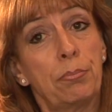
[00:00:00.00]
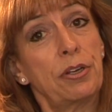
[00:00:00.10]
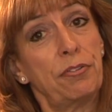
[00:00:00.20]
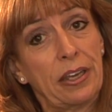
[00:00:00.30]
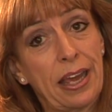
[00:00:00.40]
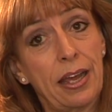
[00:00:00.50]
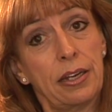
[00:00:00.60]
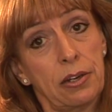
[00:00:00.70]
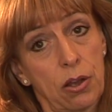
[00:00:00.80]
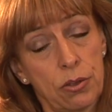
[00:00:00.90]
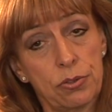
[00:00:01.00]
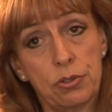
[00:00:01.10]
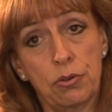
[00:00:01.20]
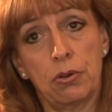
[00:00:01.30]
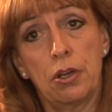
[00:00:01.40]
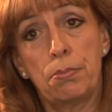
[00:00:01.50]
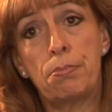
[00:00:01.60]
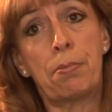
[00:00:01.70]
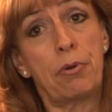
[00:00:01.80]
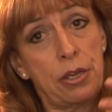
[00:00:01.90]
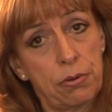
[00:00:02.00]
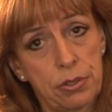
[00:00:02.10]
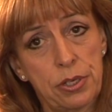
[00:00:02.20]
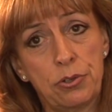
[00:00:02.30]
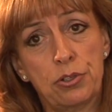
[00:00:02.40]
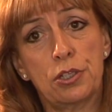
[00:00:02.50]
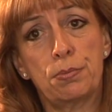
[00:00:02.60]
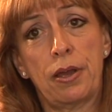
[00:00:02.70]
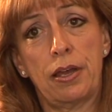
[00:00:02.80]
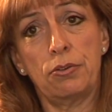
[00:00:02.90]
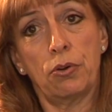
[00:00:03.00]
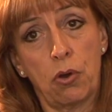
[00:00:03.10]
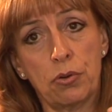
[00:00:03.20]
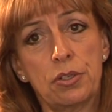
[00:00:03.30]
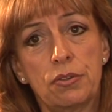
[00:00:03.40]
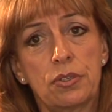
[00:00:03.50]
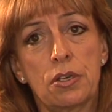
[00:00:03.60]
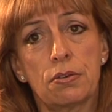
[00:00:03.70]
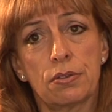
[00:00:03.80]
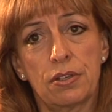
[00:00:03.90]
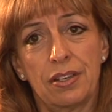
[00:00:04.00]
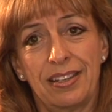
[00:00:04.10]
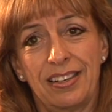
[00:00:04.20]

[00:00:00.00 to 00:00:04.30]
But if it can enhance your memory, your attention span, your cognitive skills,